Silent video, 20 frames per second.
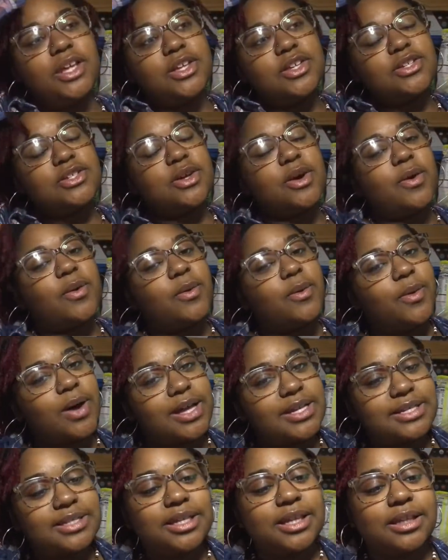So
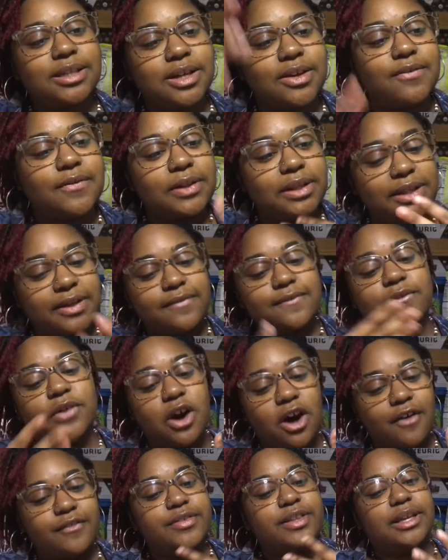I see that they're really
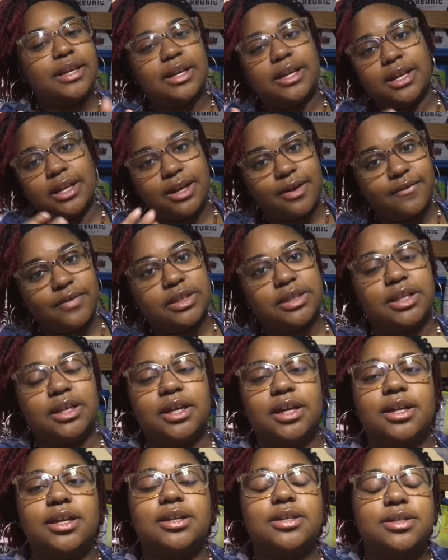involved in it and
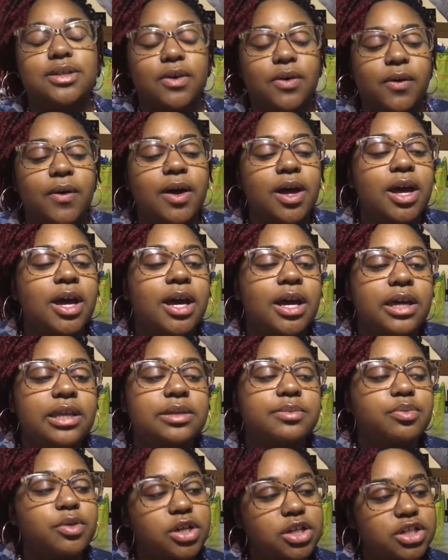everything, and so
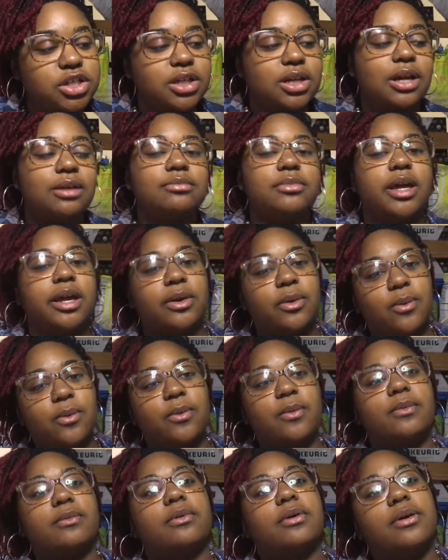he's preaching. I'm like,
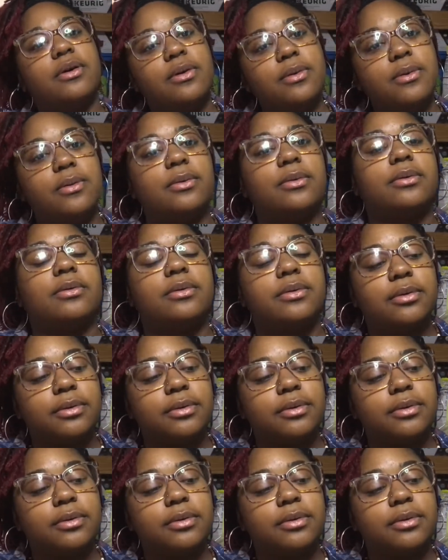oh.